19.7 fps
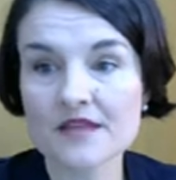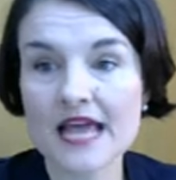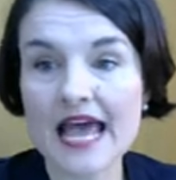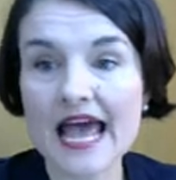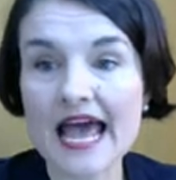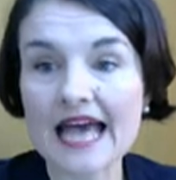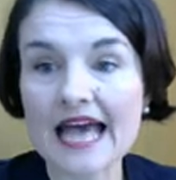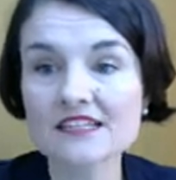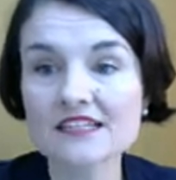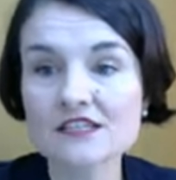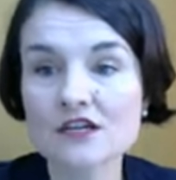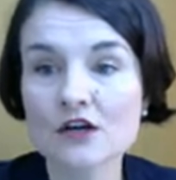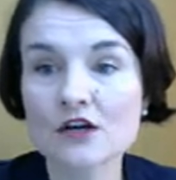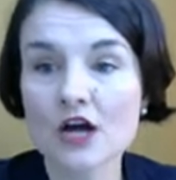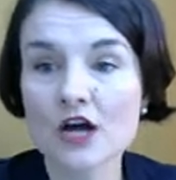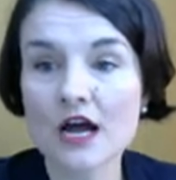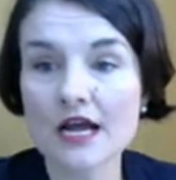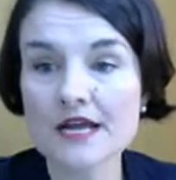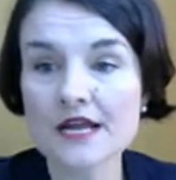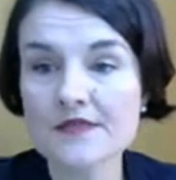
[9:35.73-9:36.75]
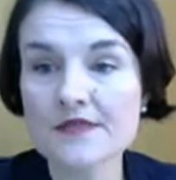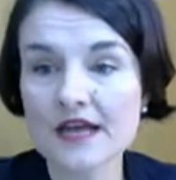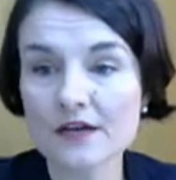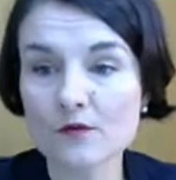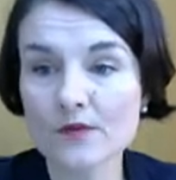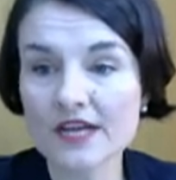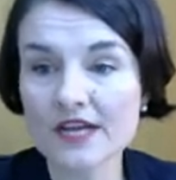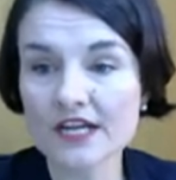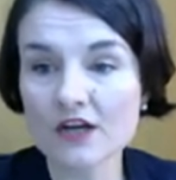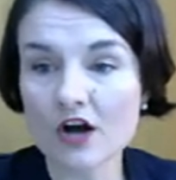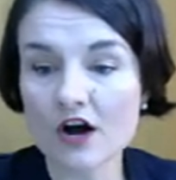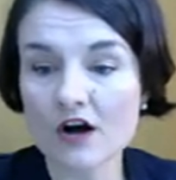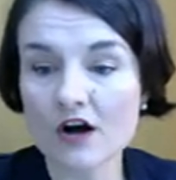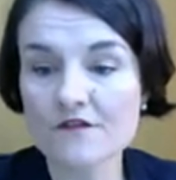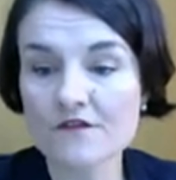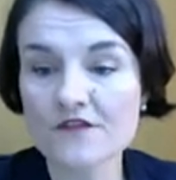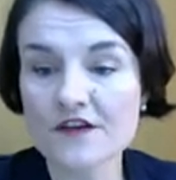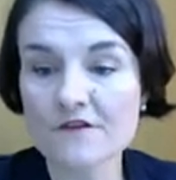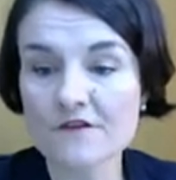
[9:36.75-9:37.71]
And in that week
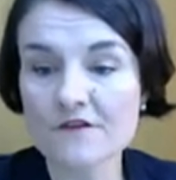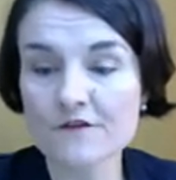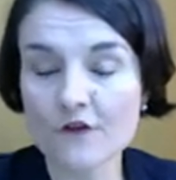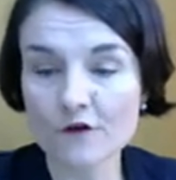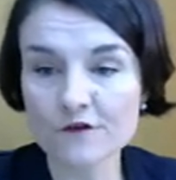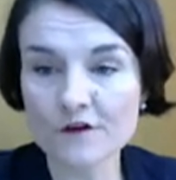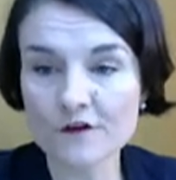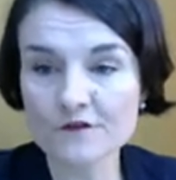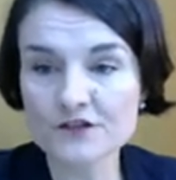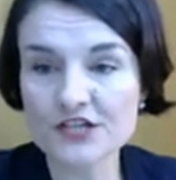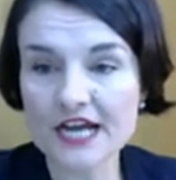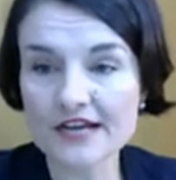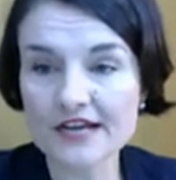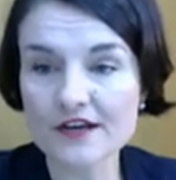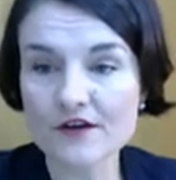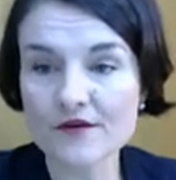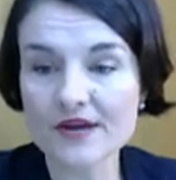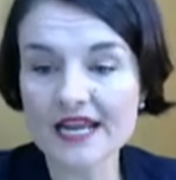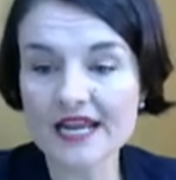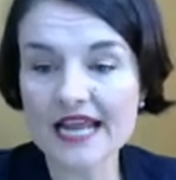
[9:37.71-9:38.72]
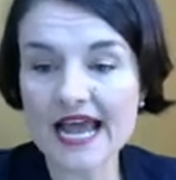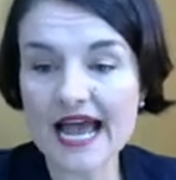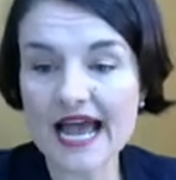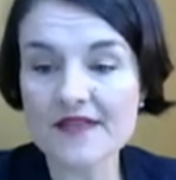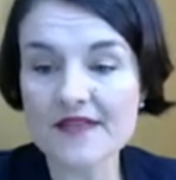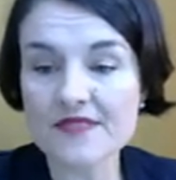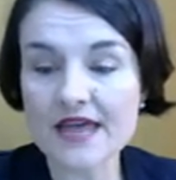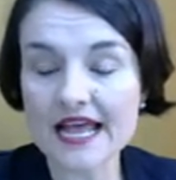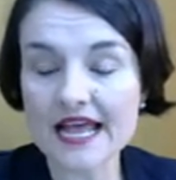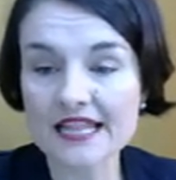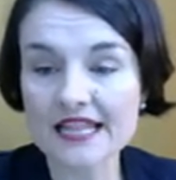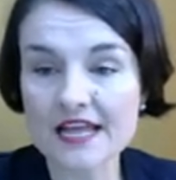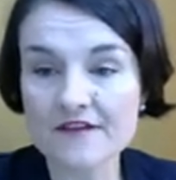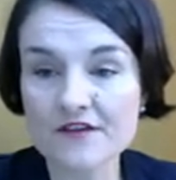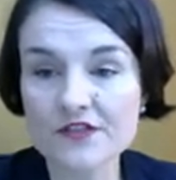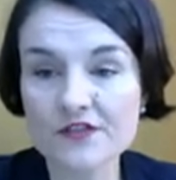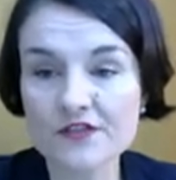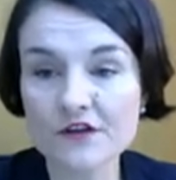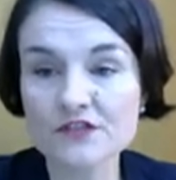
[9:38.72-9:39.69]
of the 4th of January and the
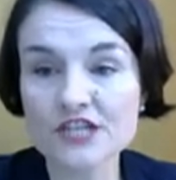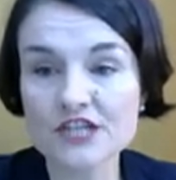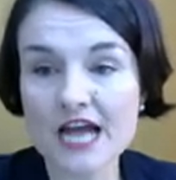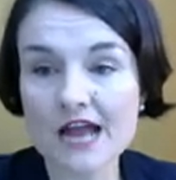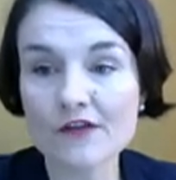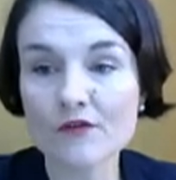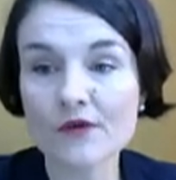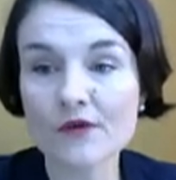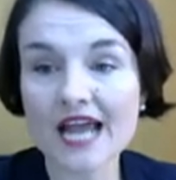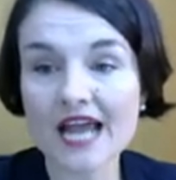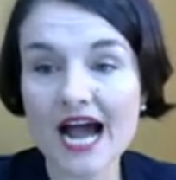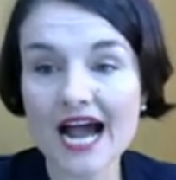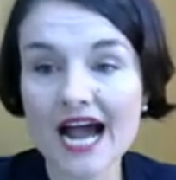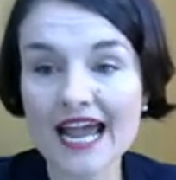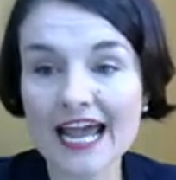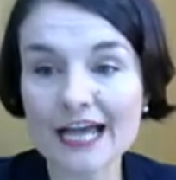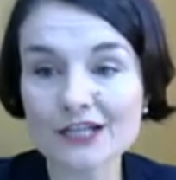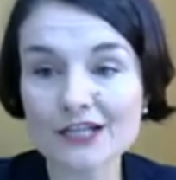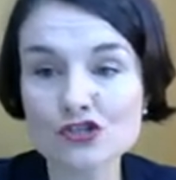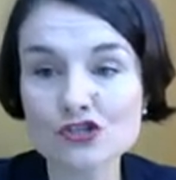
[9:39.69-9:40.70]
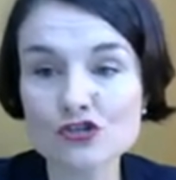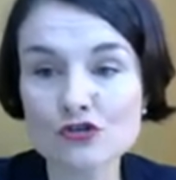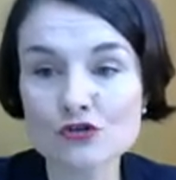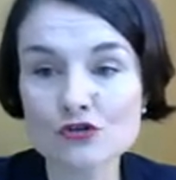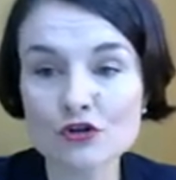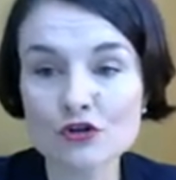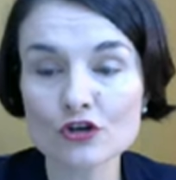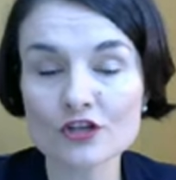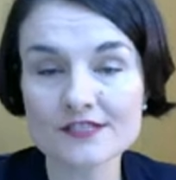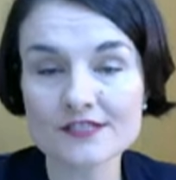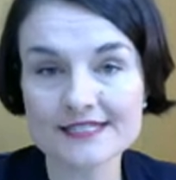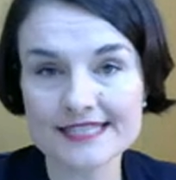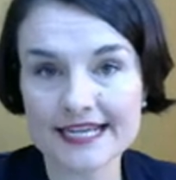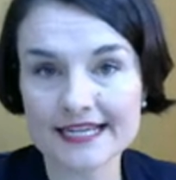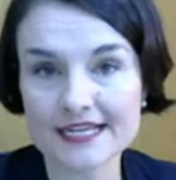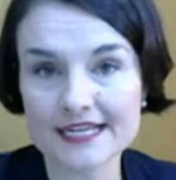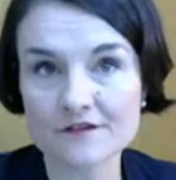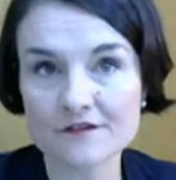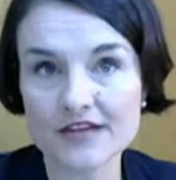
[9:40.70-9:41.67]
11th of January, I had 2
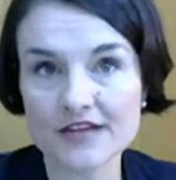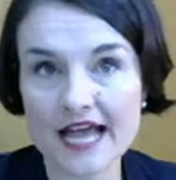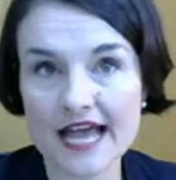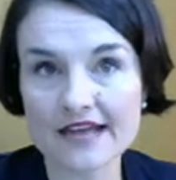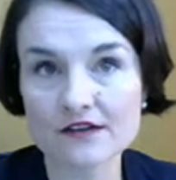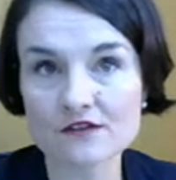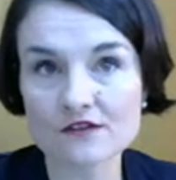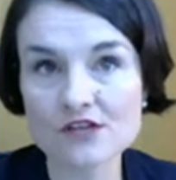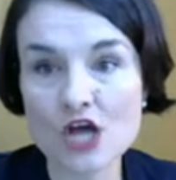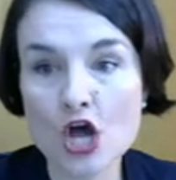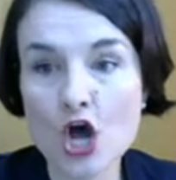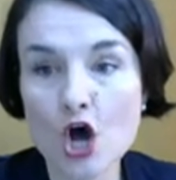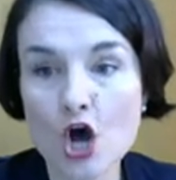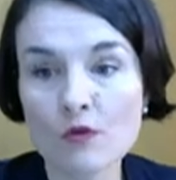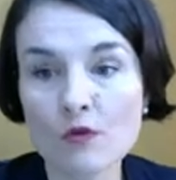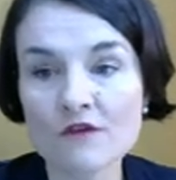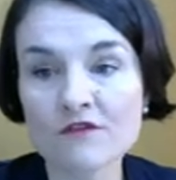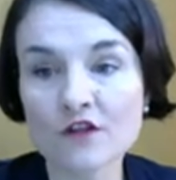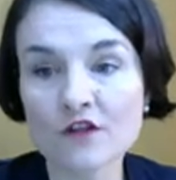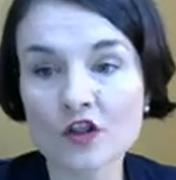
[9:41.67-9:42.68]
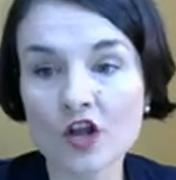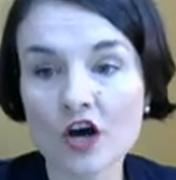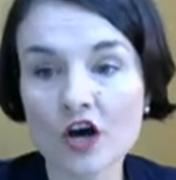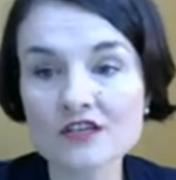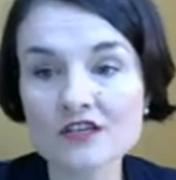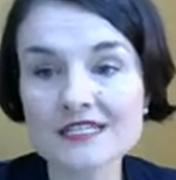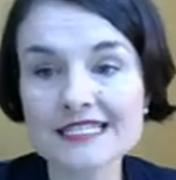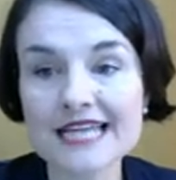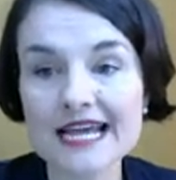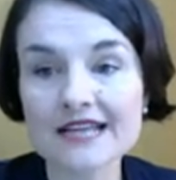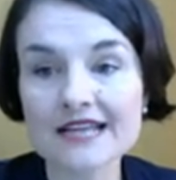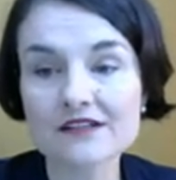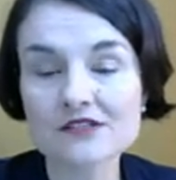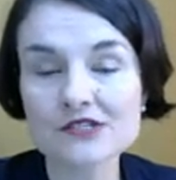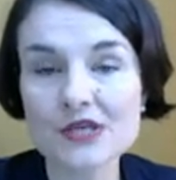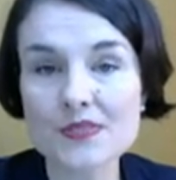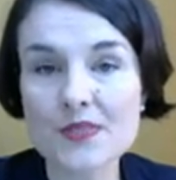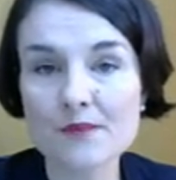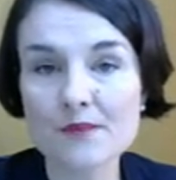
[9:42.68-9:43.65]
consecutive candles with long
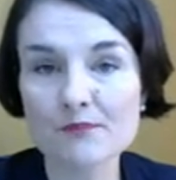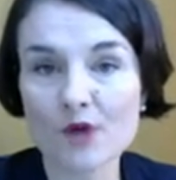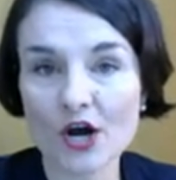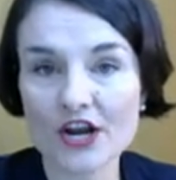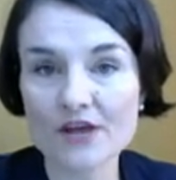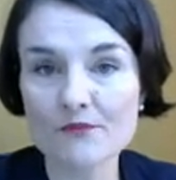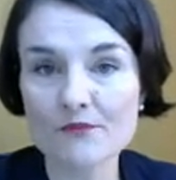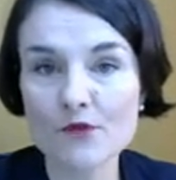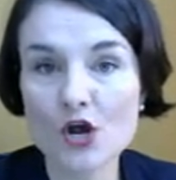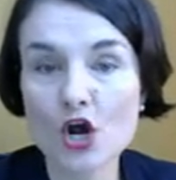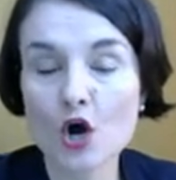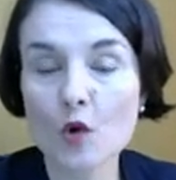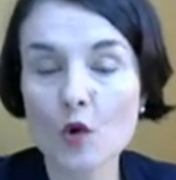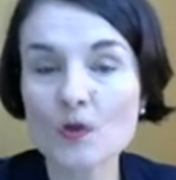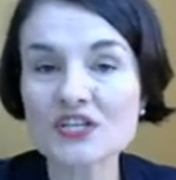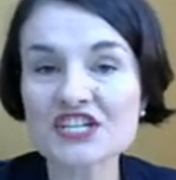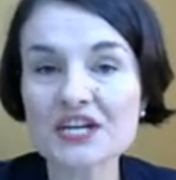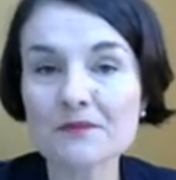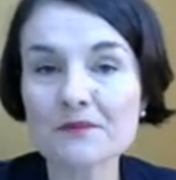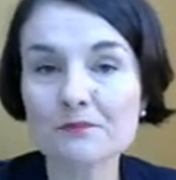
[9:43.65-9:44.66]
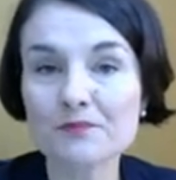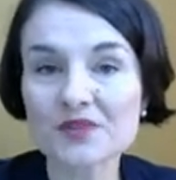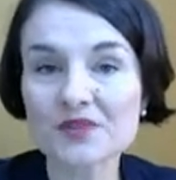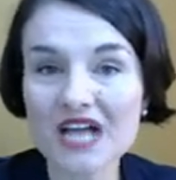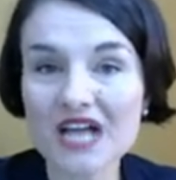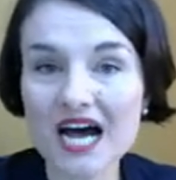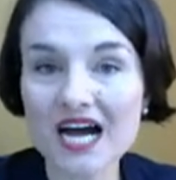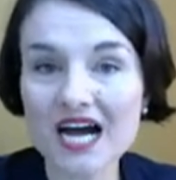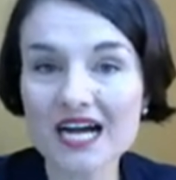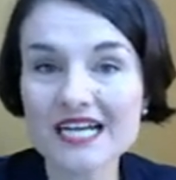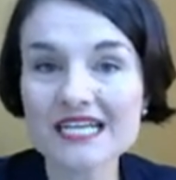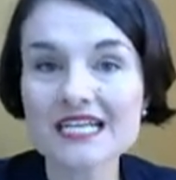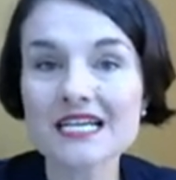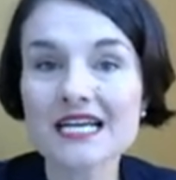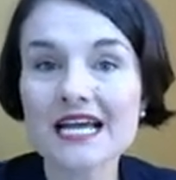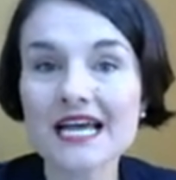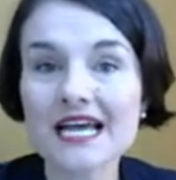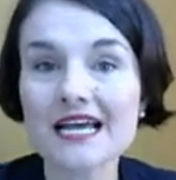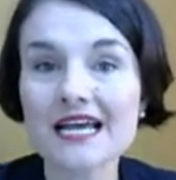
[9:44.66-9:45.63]
tails at the bottom, which implied
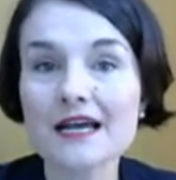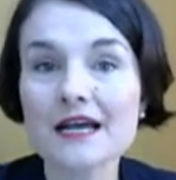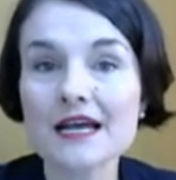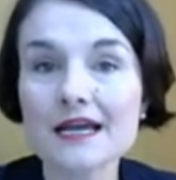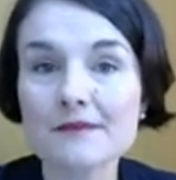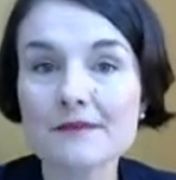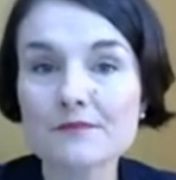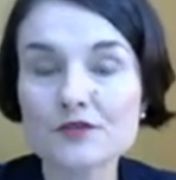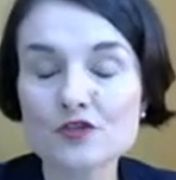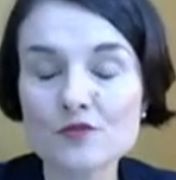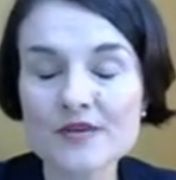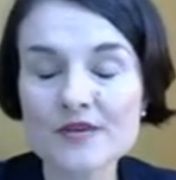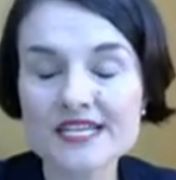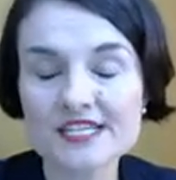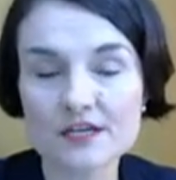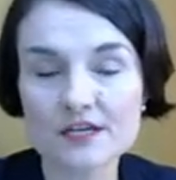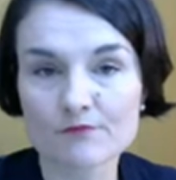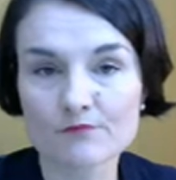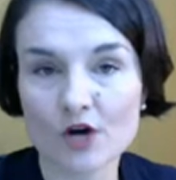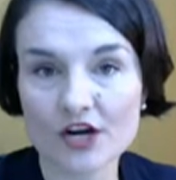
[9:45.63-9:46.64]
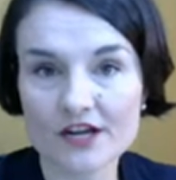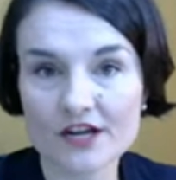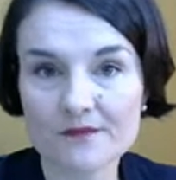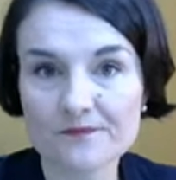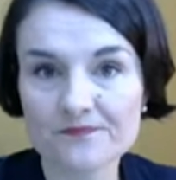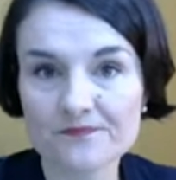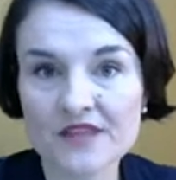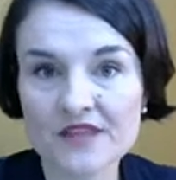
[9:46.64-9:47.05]
a tweezer bottom.